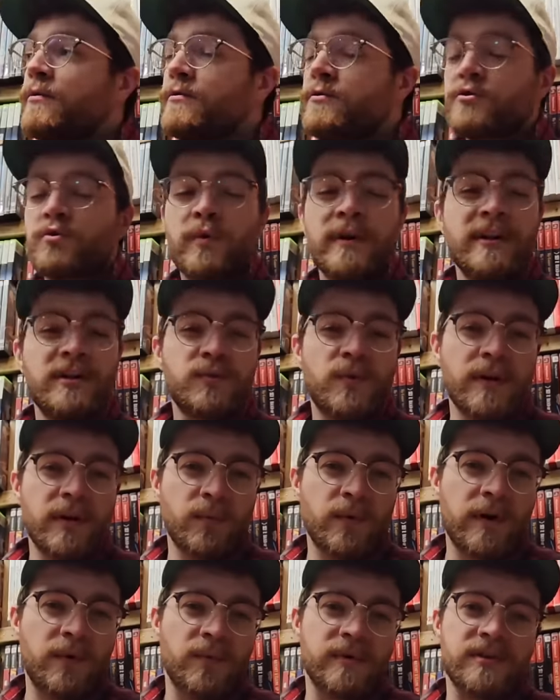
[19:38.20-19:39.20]

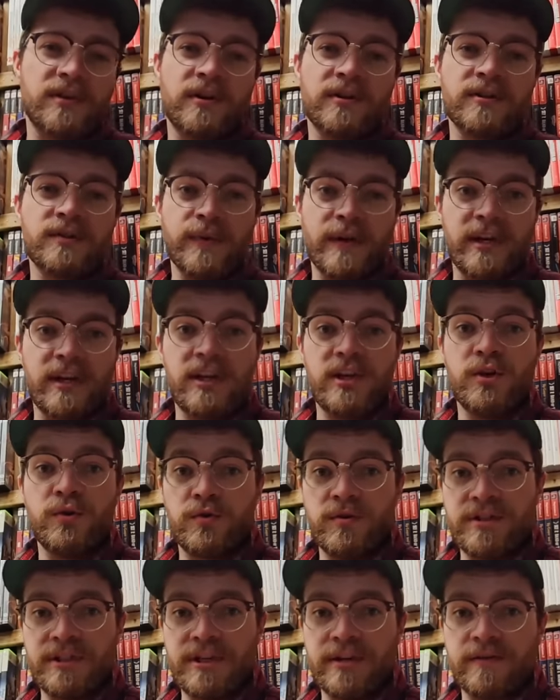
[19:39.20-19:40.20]
2021 was also a
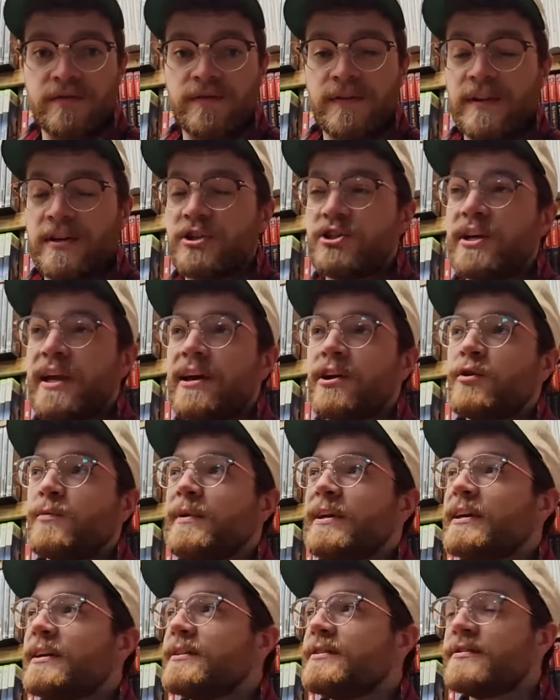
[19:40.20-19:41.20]
huge year for the channel
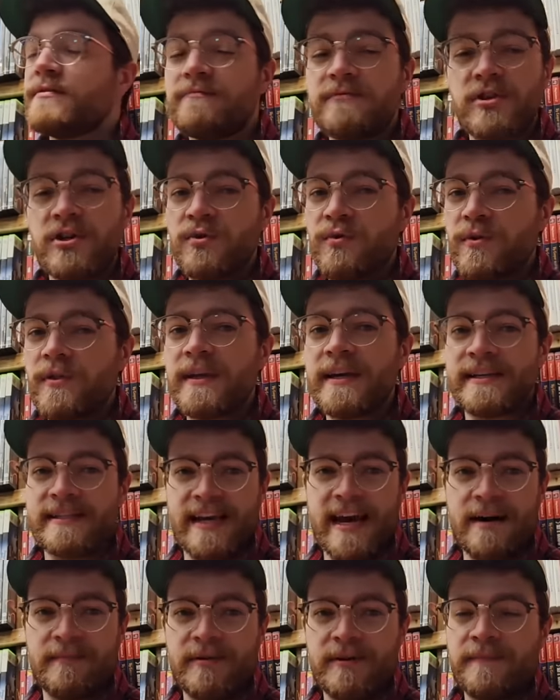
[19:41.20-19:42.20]
because two things
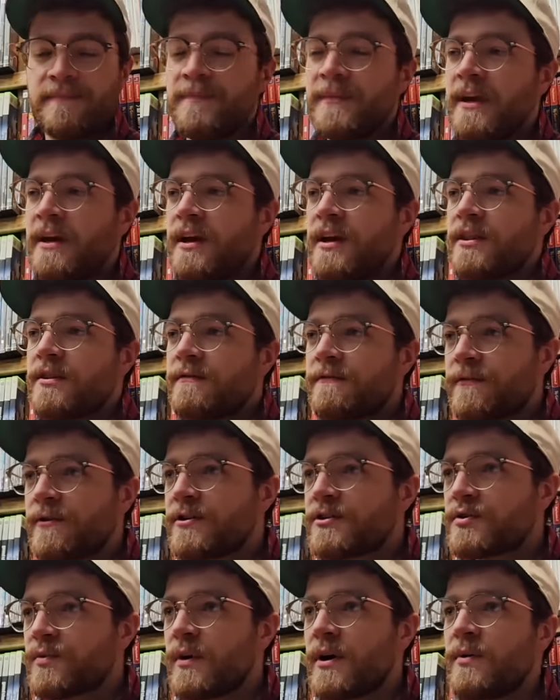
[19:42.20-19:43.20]
happened. The
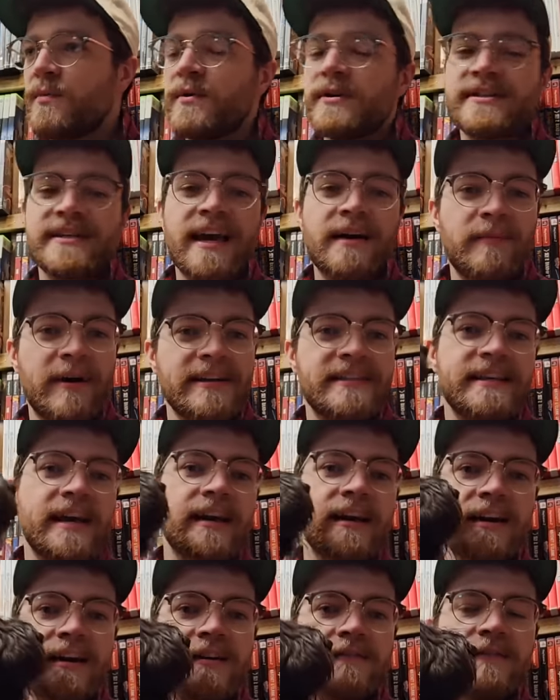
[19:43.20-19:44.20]
first one was at my
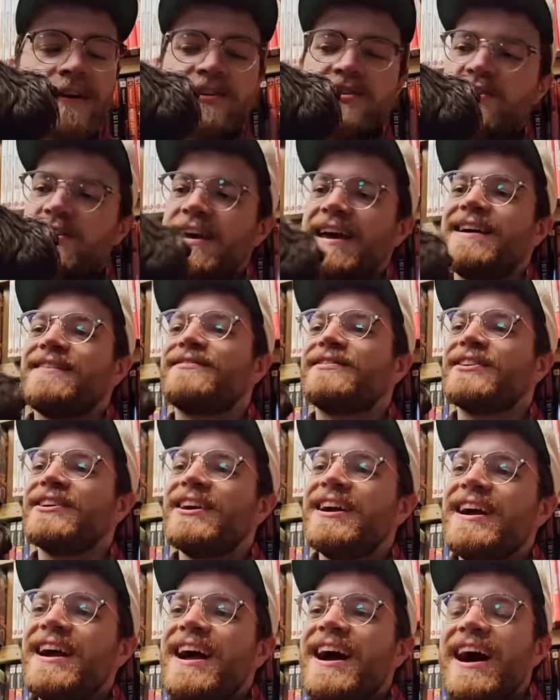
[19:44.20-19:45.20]
second convention ever.
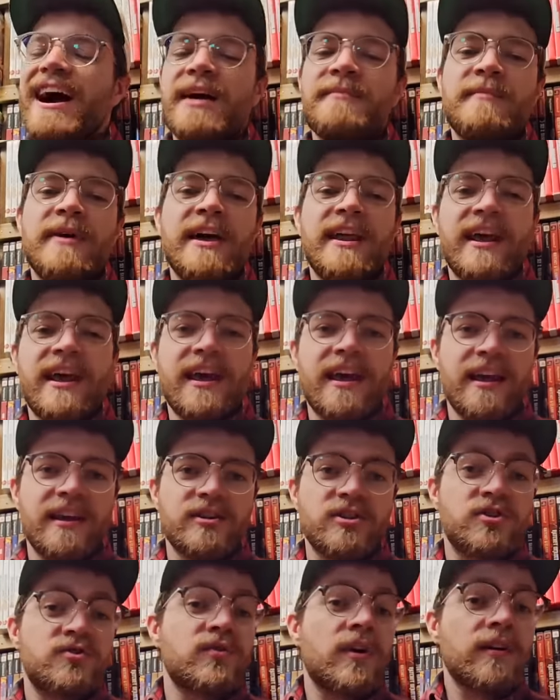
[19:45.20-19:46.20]
I met a
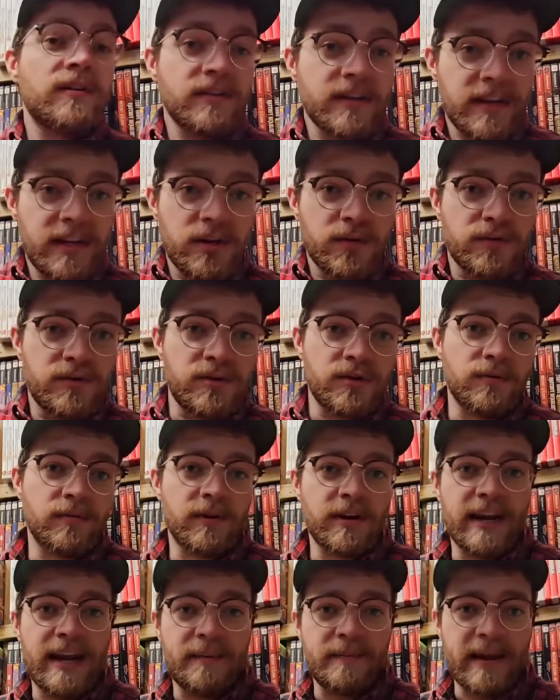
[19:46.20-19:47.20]
struggling
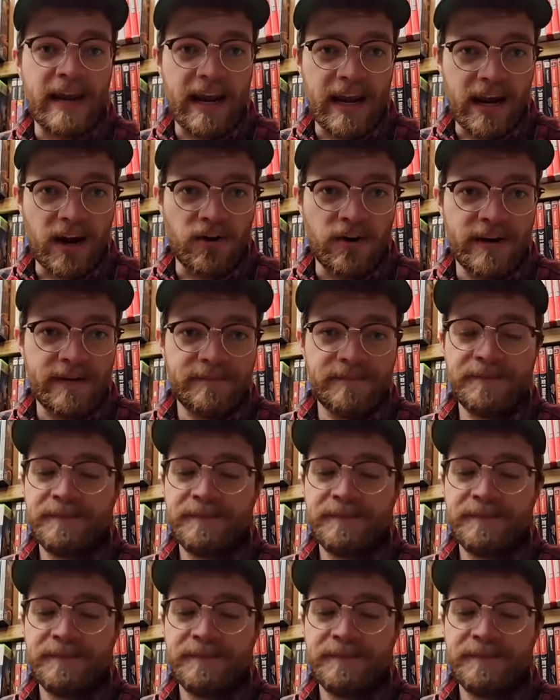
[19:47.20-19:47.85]
YouTuber named Aaron. I